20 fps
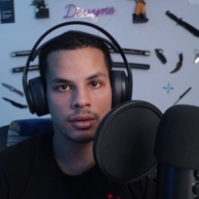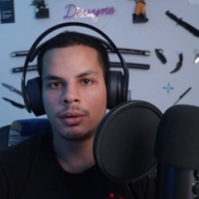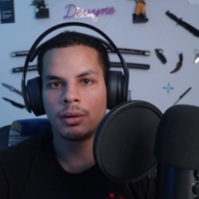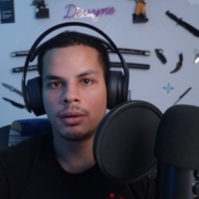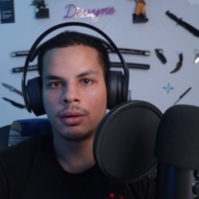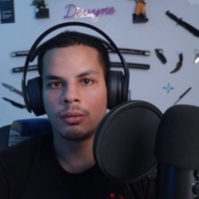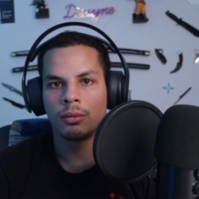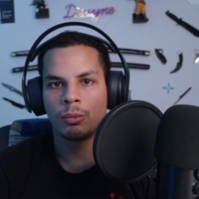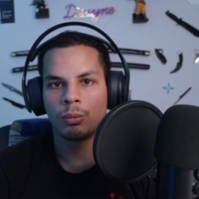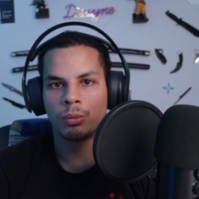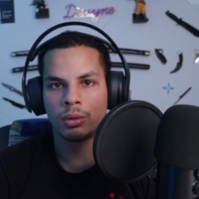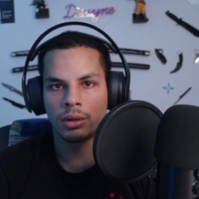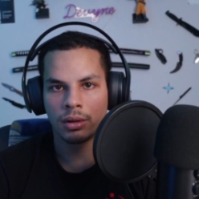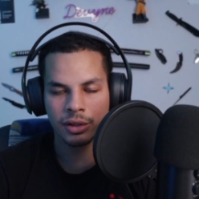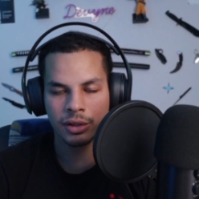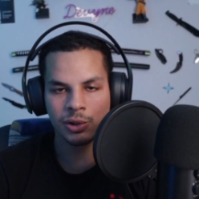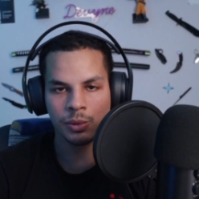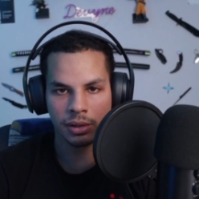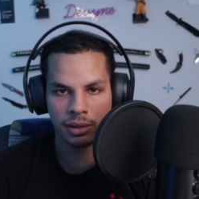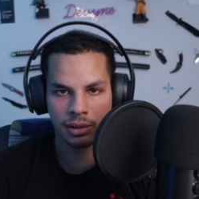but we
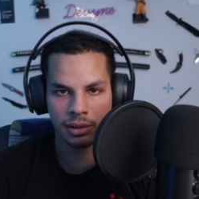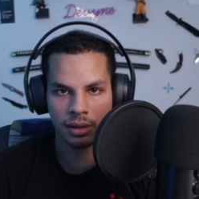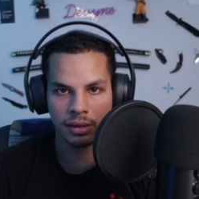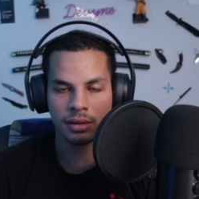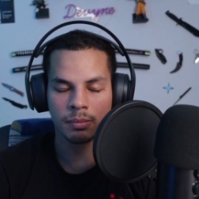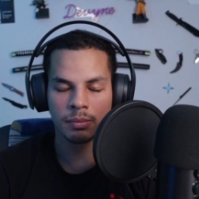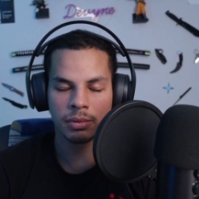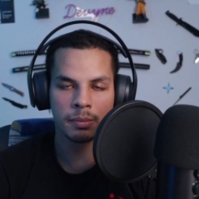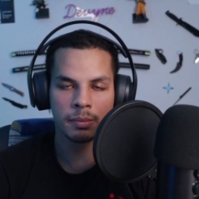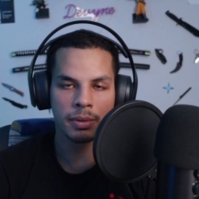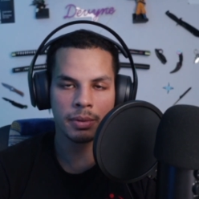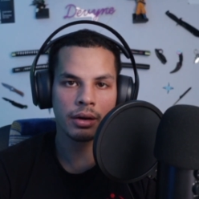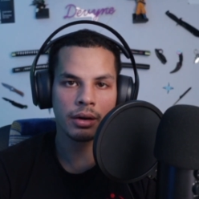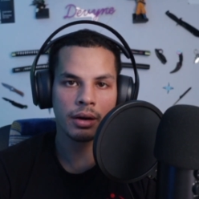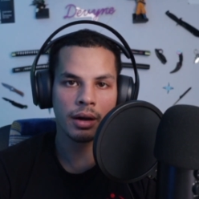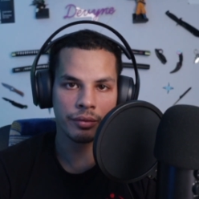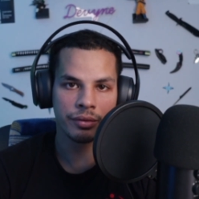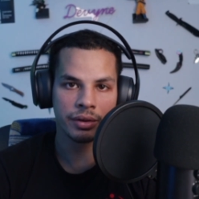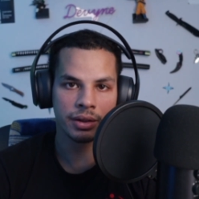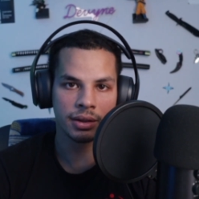learn to adjust and be better
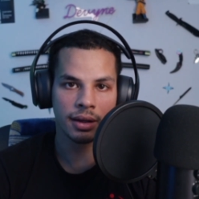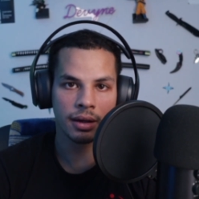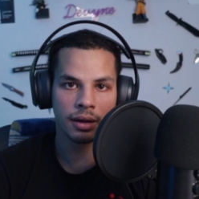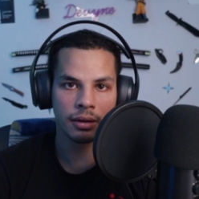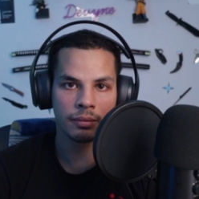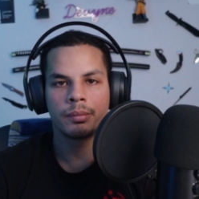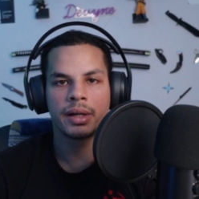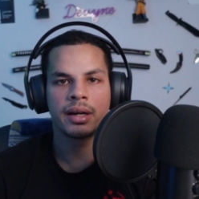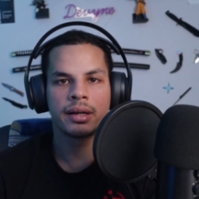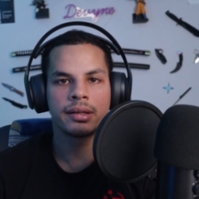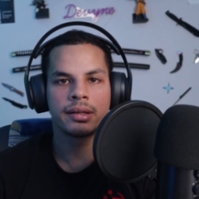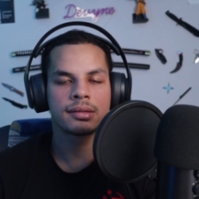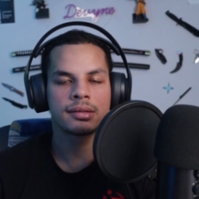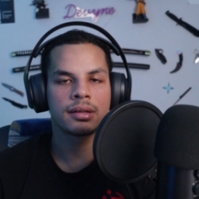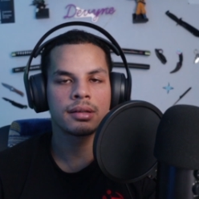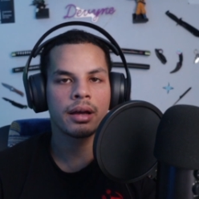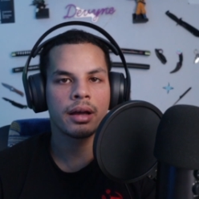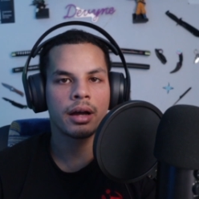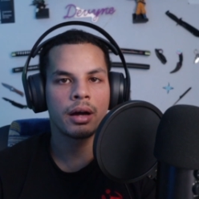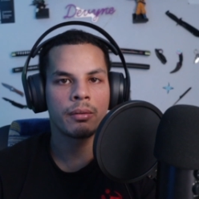every day, because it's
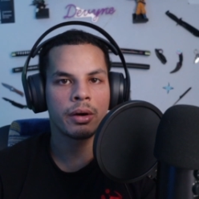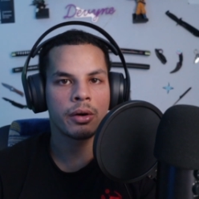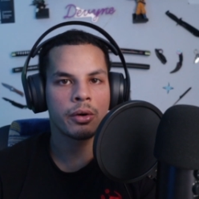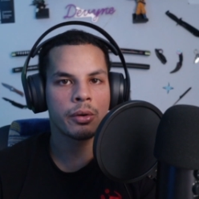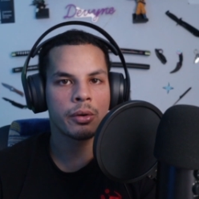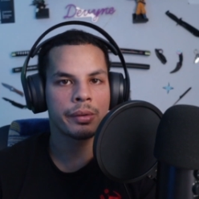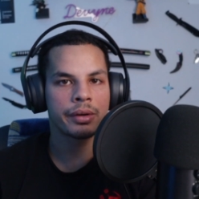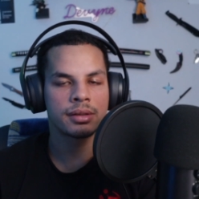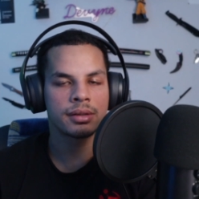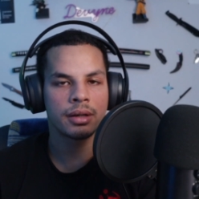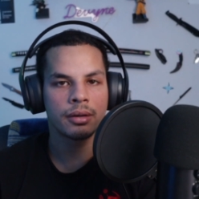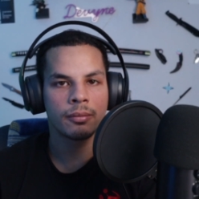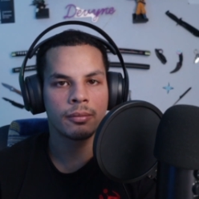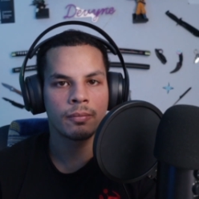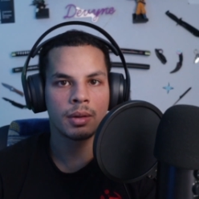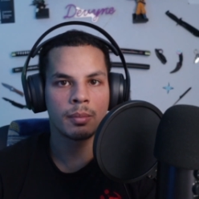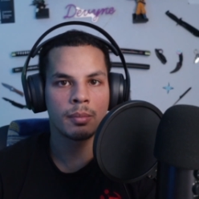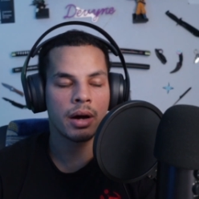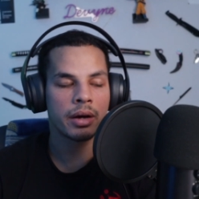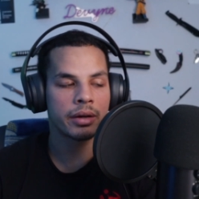like how I always say,
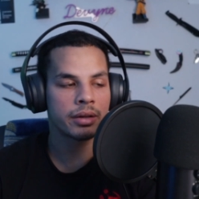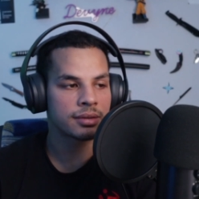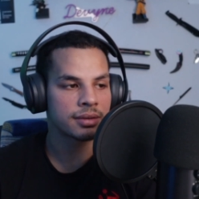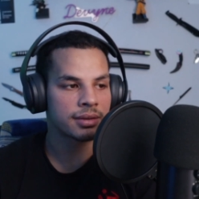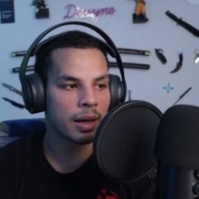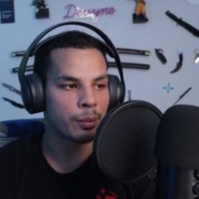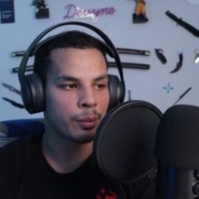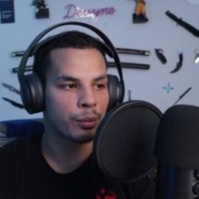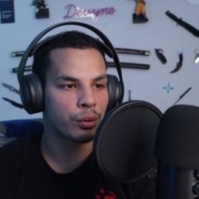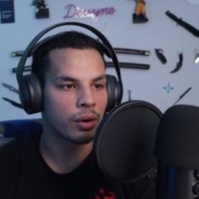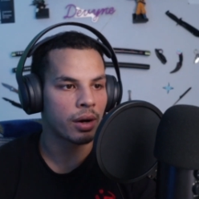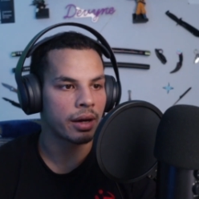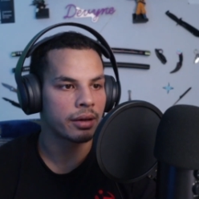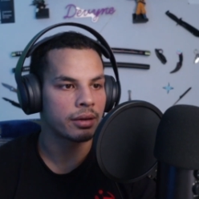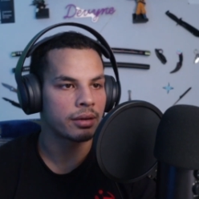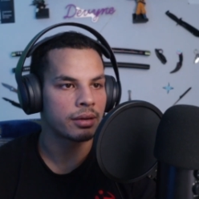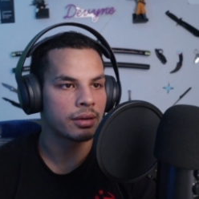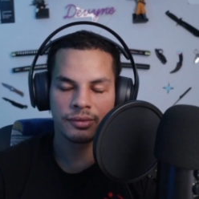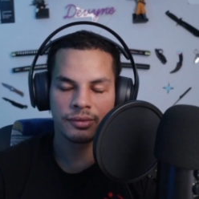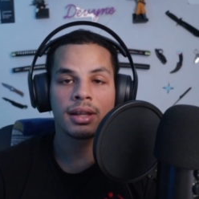the modern
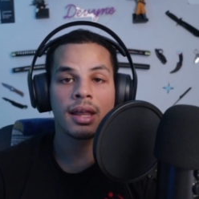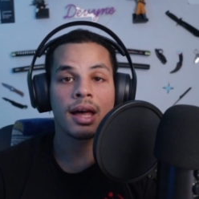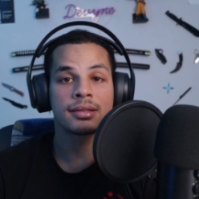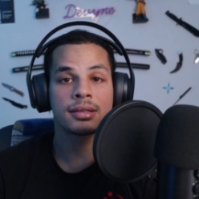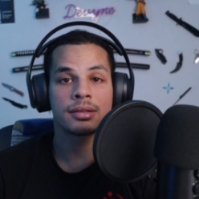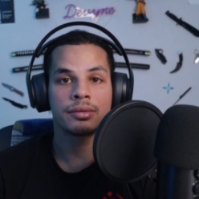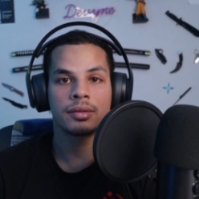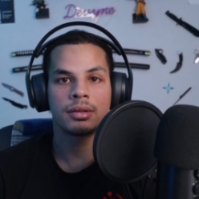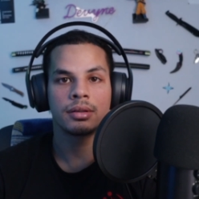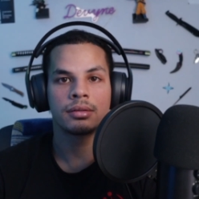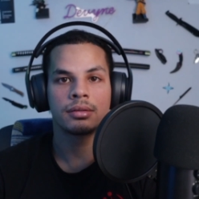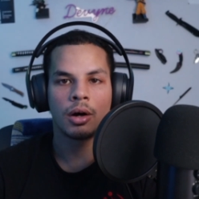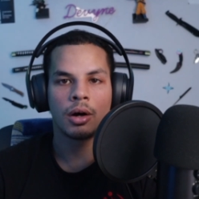samurai philosophy.